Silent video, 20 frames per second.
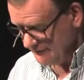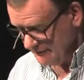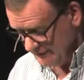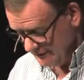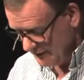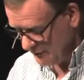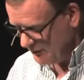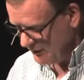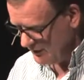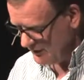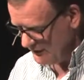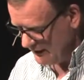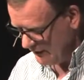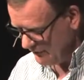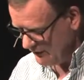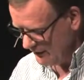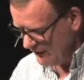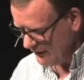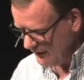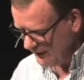there was
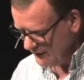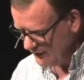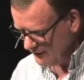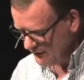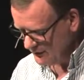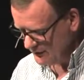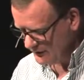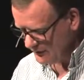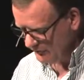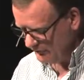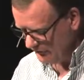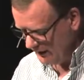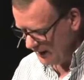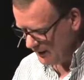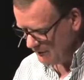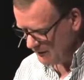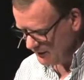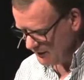everything, there was a famine,